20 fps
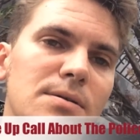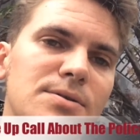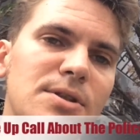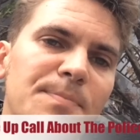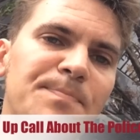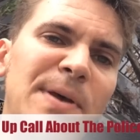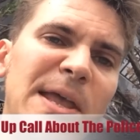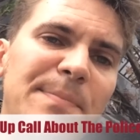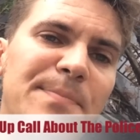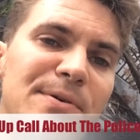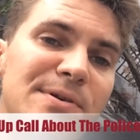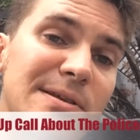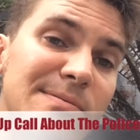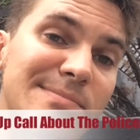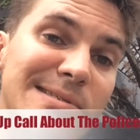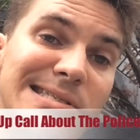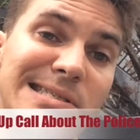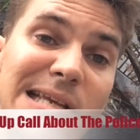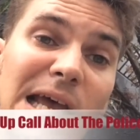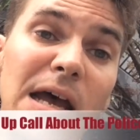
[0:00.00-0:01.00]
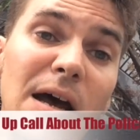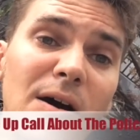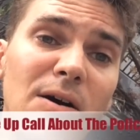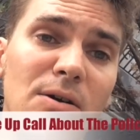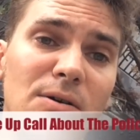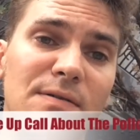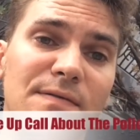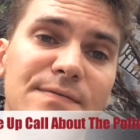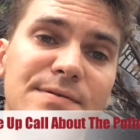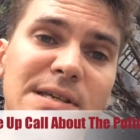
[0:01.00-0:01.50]
The people
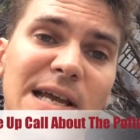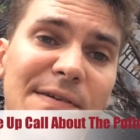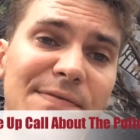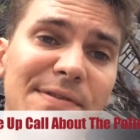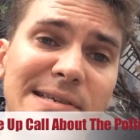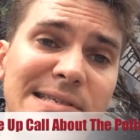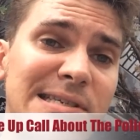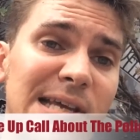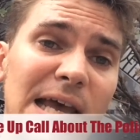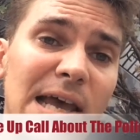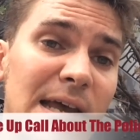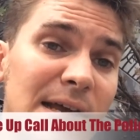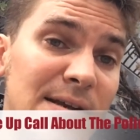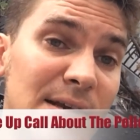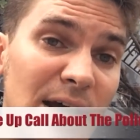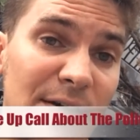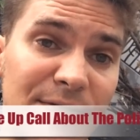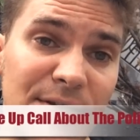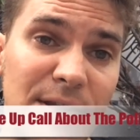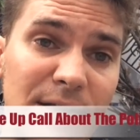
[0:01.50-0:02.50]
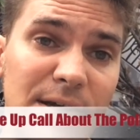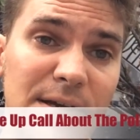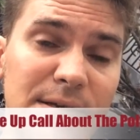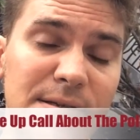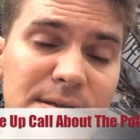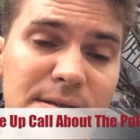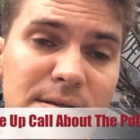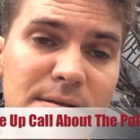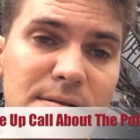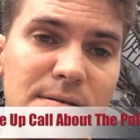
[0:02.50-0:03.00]
themselves have to say enough of
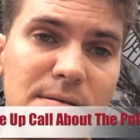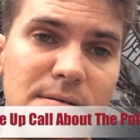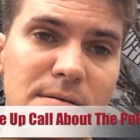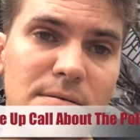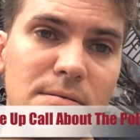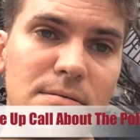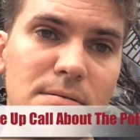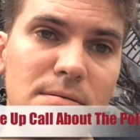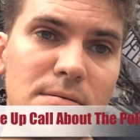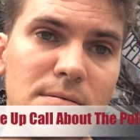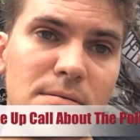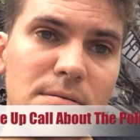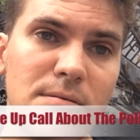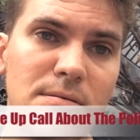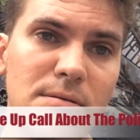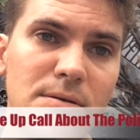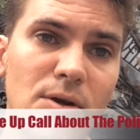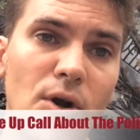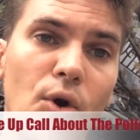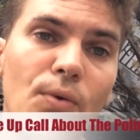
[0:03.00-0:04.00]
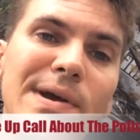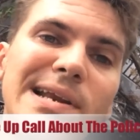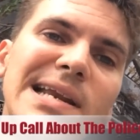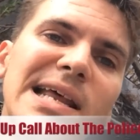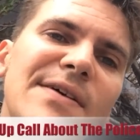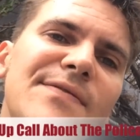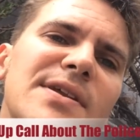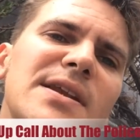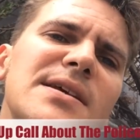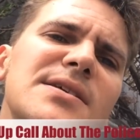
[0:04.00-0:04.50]
this. You know, we
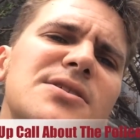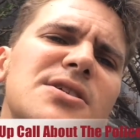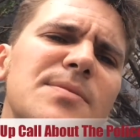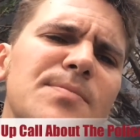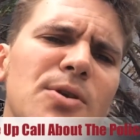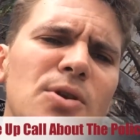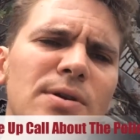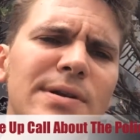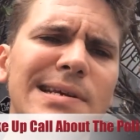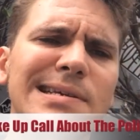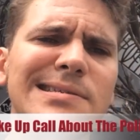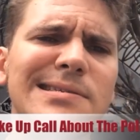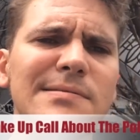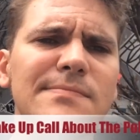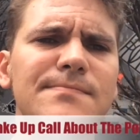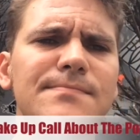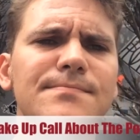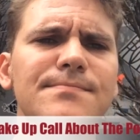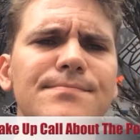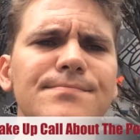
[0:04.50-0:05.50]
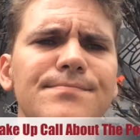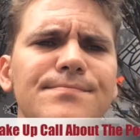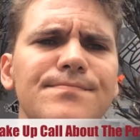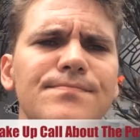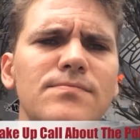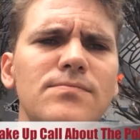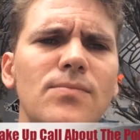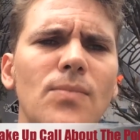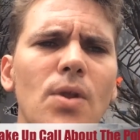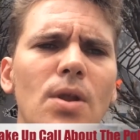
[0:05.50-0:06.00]
live in these communities,
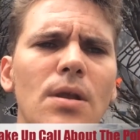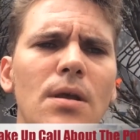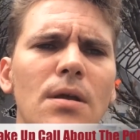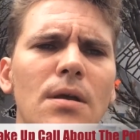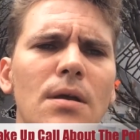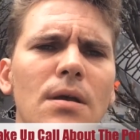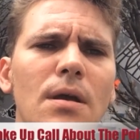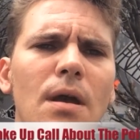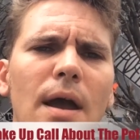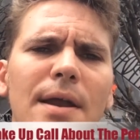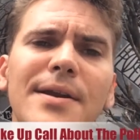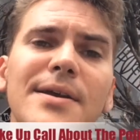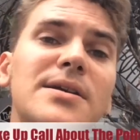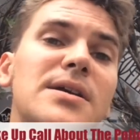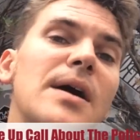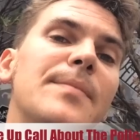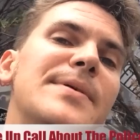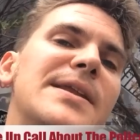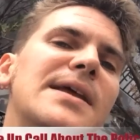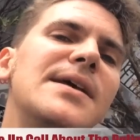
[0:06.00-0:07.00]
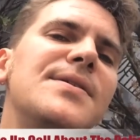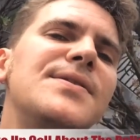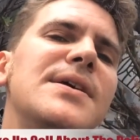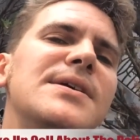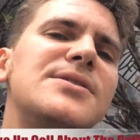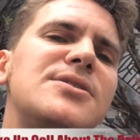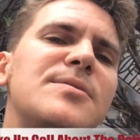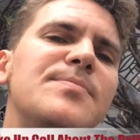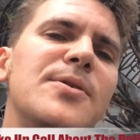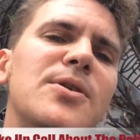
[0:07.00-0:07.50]
and you're coming into
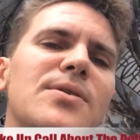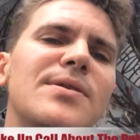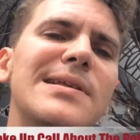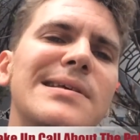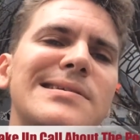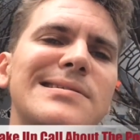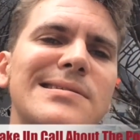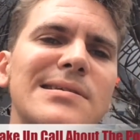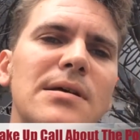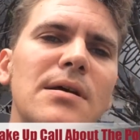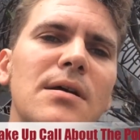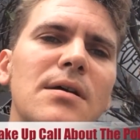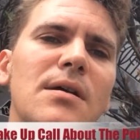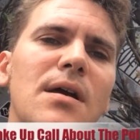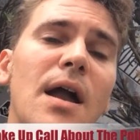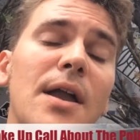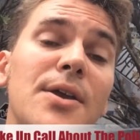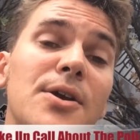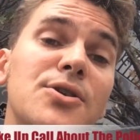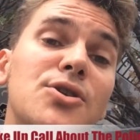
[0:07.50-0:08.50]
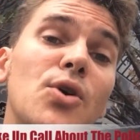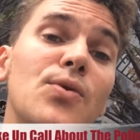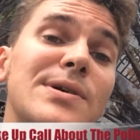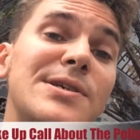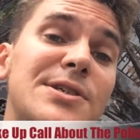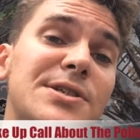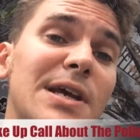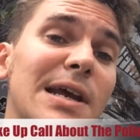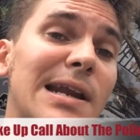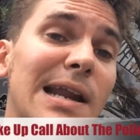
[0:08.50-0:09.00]
these communities and you're
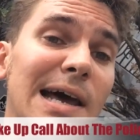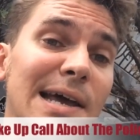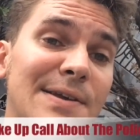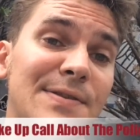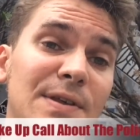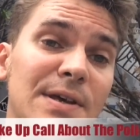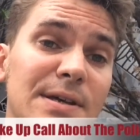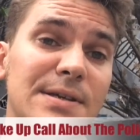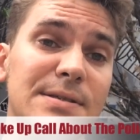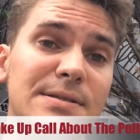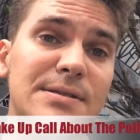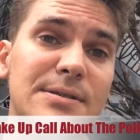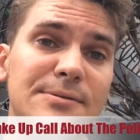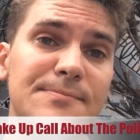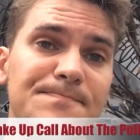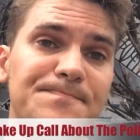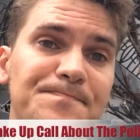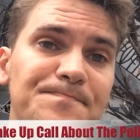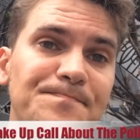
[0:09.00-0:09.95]
doing shit like this.